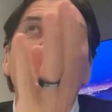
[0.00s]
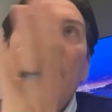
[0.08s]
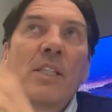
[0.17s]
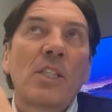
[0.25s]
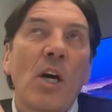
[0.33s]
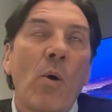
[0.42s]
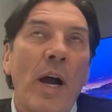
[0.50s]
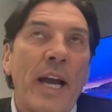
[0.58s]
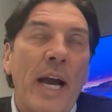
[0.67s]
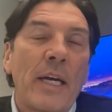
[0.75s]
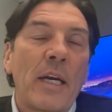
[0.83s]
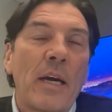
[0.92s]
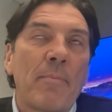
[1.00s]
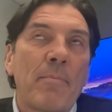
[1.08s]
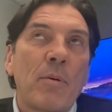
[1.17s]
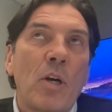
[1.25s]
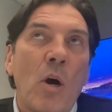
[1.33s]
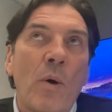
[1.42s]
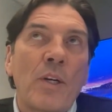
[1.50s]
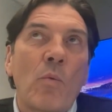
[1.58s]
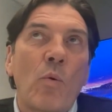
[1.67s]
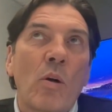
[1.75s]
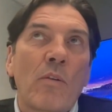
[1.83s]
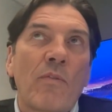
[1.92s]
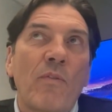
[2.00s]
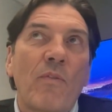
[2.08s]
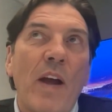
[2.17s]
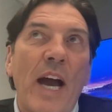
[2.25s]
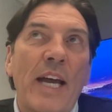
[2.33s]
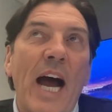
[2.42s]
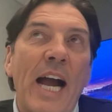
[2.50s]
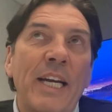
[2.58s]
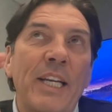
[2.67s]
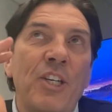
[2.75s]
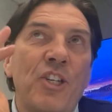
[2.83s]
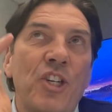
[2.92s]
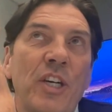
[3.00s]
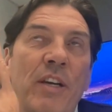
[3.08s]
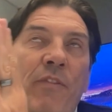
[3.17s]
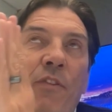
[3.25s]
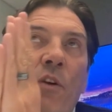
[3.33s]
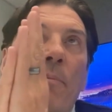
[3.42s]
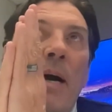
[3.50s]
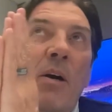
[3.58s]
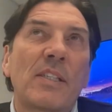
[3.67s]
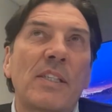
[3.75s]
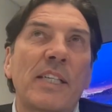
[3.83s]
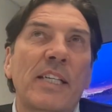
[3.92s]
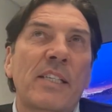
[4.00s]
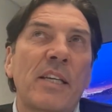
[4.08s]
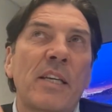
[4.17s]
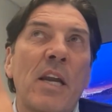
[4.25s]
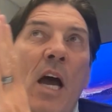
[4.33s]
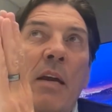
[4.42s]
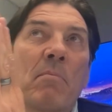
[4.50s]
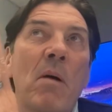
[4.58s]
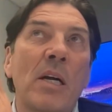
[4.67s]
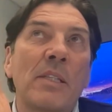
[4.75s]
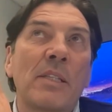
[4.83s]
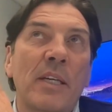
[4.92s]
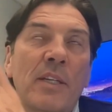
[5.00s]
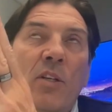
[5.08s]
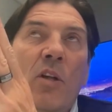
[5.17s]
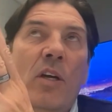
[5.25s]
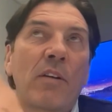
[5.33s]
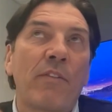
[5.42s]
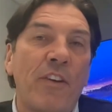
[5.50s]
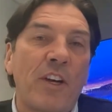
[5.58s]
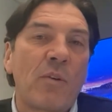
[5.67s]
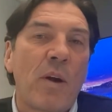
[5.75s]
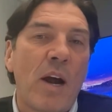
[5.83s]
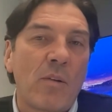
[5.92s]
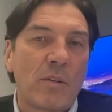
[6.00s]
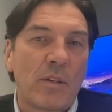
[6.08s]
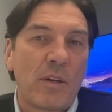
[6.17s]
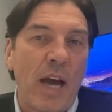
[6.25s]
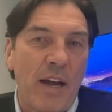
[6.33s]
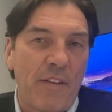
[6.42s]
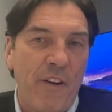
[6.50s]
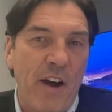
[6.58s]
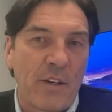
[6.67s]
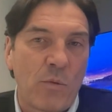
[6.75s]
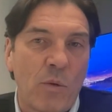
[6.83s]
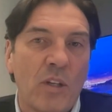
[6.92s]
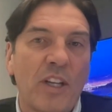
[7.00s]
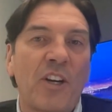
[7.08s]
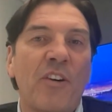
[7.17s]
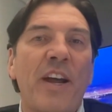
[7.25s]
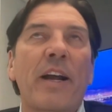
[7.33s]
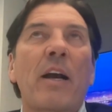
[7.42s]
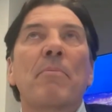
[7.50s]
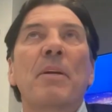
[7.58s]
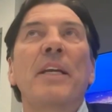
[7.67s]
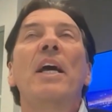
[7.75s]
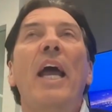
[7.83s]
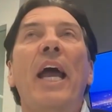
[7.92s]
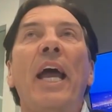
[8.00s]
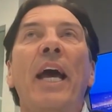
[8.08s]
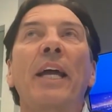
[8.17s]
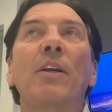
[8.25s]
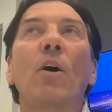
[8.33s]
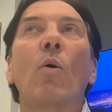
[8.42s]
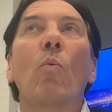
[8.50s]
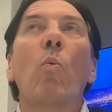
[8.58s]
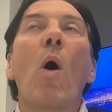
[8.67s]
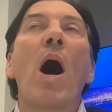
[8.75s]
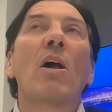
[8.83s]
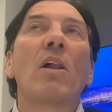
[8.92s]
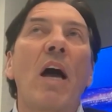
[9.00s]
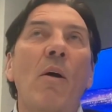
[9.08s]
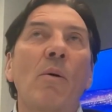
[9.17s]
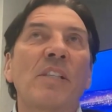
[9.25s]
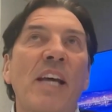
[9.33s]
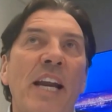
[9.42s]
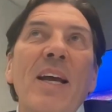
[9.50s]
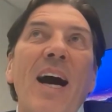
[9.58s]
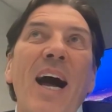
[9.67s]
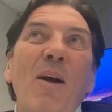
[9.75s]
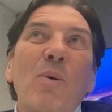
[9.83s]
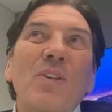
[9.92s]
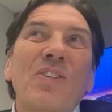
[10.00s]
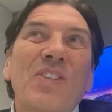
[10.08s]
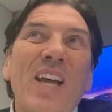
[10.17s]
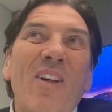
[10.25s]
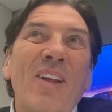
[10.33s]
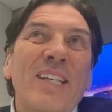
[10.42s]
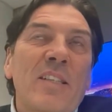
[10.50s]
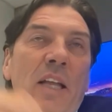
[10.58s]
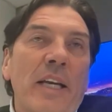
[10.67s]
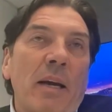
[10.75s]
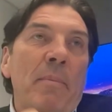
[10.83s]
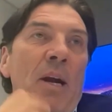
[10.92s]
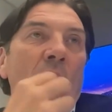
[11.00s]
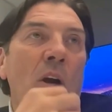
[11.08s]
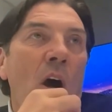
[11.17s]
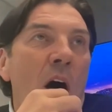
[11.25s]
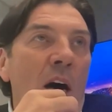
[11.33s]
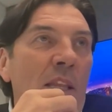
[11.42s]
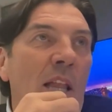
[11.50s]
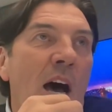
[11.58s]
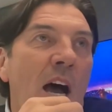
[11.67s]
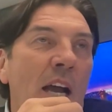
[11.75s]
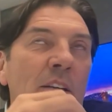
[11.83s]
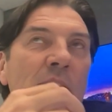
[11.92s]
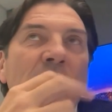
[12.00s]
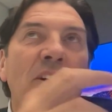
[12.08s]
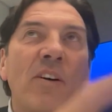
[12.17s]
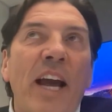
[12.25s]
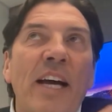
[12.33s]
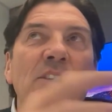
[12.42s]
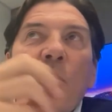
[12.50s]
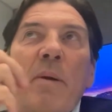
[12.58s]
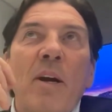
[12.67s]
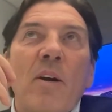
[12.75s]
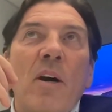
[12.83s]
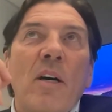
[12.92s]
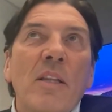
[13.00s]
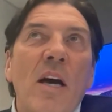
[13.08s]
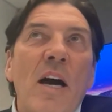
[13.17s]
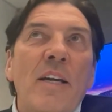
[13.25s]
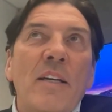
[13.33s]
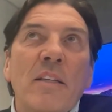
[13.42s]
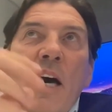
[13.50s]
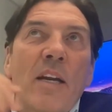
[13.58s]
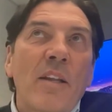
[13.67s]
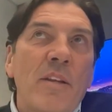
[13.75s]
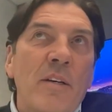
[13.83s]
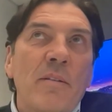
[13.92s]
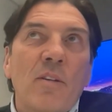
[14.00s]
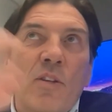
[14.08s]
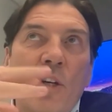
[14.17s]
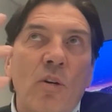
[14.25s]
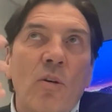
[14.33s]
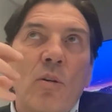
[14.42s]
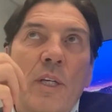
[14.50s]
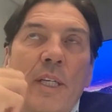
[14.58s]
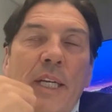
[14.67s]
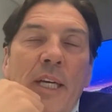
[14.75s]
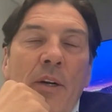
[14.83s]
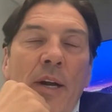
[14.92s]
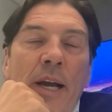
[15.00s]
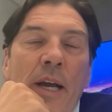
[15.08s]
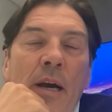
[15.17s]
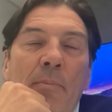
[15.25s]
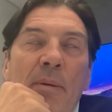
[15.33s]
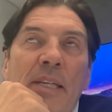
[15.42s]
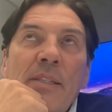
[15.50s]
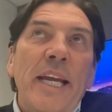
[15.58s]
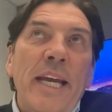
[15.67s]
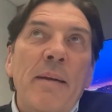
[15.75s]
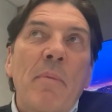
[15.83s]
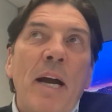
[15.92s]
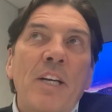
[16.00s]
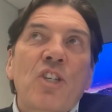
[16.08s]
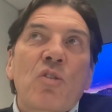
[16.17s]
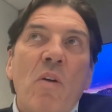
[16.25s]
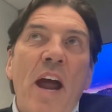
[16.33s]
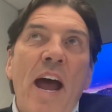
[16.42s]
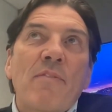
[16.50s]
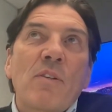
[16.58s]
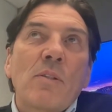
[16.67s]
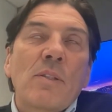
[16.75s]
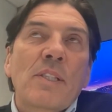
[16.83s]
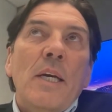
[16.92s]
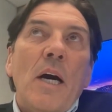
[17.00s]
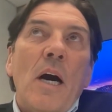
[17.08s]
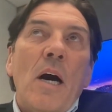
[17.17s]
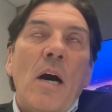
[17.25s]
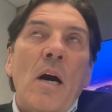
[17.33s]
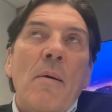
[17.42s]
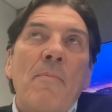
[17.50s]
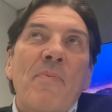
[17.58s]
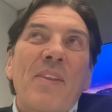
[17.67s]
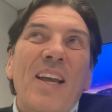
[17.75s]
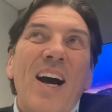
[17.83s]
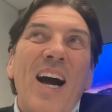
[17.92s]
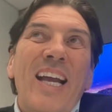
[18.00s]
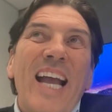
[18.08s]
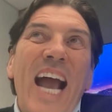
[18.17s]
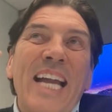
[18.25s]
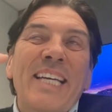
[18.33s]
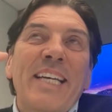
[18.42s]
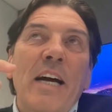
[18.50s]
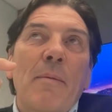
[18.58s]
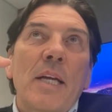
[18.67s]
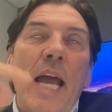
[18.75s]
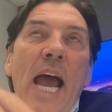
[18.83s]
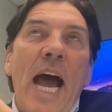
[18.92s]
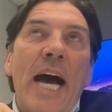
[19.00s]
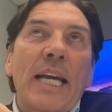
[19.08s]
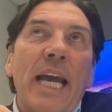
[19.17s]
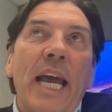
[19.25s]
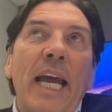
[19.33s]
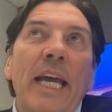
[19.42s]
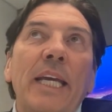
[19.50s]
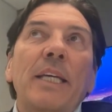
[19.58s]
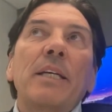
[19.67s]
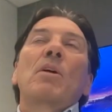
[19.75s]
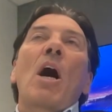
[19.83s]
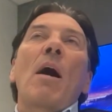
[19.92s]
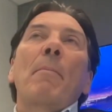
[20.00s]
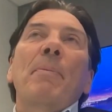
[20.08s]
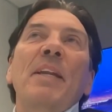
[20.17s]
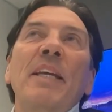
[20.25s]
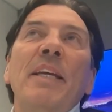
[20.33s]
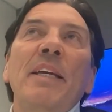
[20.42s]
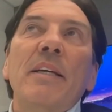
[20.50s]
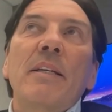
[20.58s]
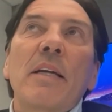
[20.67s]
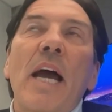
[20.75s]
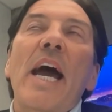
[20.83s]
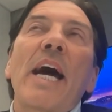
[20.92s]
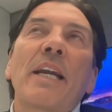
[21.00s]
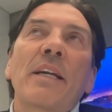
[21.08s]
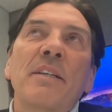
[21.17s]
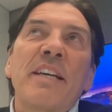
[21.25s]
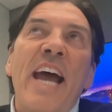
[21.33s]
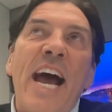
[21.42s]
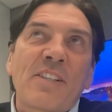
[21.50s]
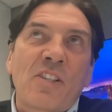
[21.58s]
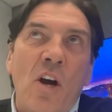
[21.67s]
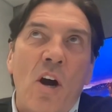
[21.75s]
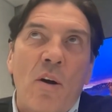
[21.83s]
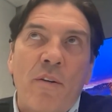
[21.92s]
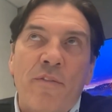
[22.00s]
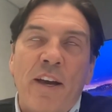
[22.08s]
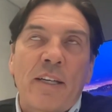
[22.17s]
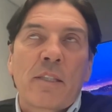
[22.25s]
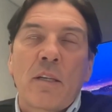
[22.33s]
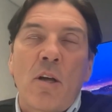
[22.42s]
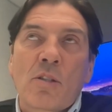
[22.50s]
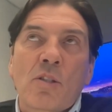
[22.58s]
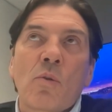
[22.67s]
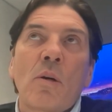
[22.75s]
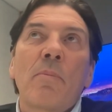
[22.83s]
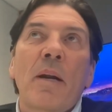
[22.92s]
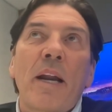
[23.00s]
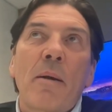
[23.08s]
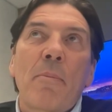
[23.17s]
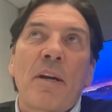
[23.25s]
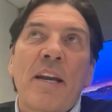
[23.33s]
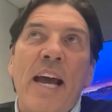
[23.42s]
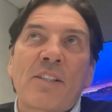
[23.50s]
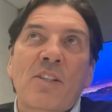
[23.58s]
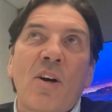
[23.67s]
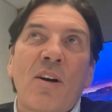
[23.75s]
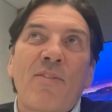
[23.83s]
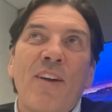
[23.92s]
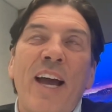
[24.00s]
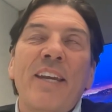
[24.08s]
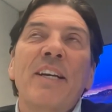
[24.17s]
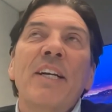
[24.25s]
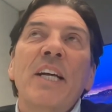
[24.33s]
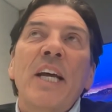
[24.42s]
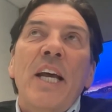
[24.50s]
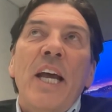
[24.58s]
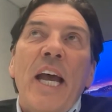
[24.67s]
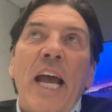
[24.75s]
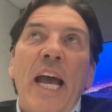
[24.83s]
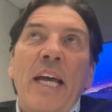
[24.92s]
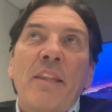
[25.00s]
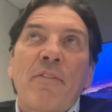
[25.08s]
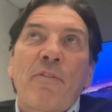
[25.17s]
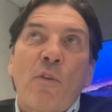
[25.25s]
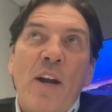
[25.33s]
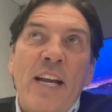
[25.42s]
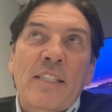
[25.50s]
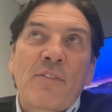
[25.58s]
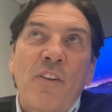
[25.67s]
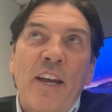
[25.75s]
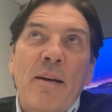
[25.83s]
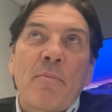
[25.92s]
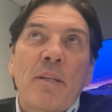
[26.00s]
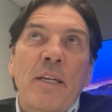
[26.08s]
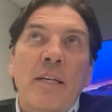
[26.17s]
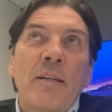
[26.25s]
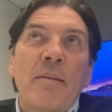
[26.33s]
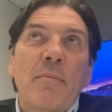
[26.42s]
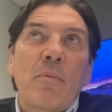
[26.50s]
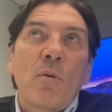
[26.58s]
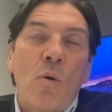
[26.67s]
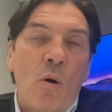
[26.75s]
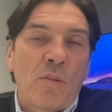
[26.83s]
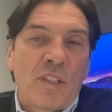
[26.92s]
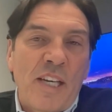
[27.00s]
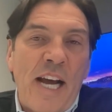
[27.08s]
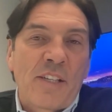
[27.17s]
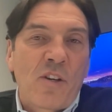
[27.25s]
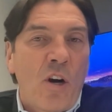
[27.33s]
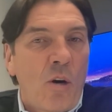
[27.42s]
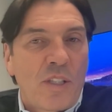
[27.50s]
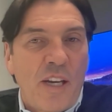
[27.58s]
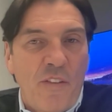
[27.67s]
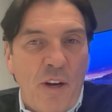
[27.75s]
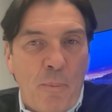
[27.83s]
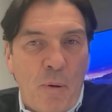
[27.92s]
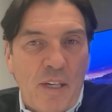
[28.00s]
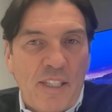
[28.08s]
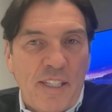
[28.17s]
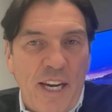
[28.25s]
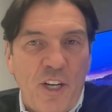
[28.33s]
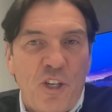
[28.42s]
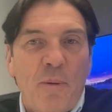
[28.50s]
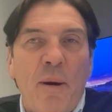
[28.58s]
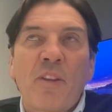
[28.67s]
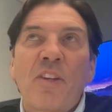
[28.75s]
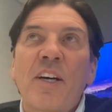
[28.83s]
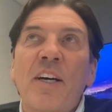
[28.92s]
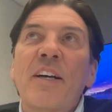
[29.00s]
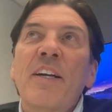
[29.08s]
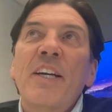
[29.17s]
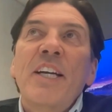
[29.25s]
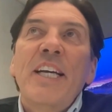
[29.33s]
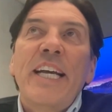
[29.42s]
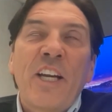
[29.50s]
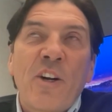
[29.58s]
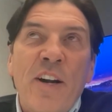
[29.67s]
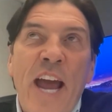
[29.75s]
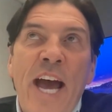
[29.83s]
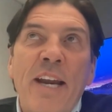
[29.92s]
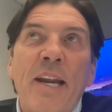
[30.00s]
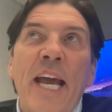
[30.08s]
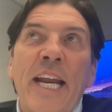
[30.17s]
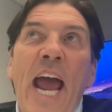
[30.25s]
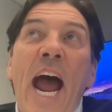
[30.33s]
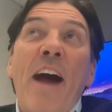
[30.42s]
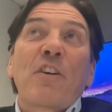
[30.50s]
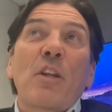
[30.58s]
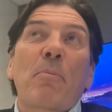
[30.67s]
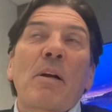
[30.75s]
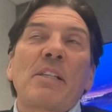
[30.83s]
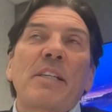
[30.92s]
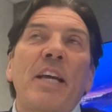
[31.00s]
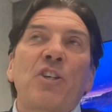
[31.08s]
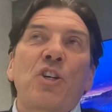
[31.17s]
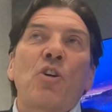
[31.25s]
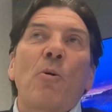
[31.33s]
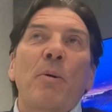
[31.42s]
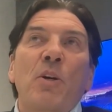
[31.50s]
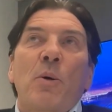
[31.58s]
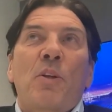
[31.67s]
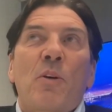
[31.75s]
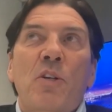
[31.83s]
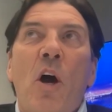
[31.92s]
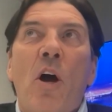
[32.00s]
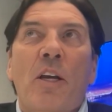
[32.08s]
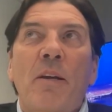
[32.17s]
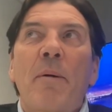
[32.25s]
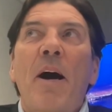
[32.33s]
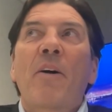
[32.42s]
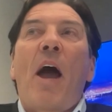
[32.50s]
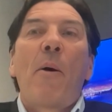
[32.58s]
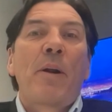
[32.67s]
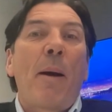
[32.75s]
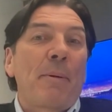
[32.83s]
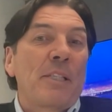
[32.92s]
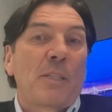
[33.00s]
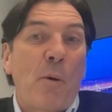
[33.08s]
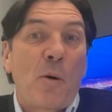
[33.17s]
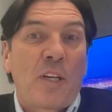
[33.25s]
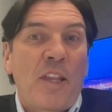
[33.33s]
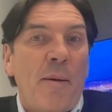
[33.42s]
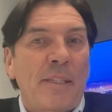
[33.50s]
So I ended up going to work at IDG for about 6 to 9 months until I could figure out how to find a real internet company. And while I was selling to like America Online, selling ads to America Online, and a lot of the early internet companies. In my travels, I ended up at a company, at a NASCAR event. It's a long story, but I ended up at a NASCAR event. And the France family who owns NASCAR was giving a presentation about the internet. And after the presentation, nobody knew what they were talking about. I went up and spoke to them.